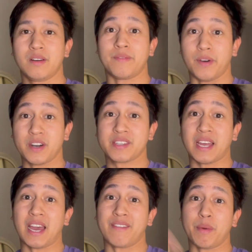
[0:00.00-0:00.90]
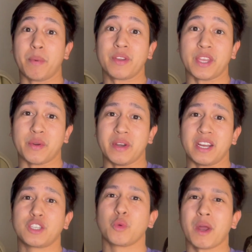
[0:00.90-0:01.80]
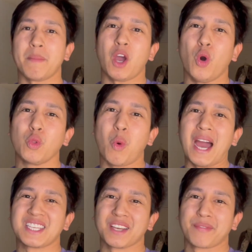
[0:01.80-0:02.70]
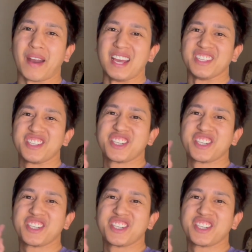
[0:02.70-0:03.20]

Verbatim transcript: First, I have a birthday greeting to one of my old YSIC friends,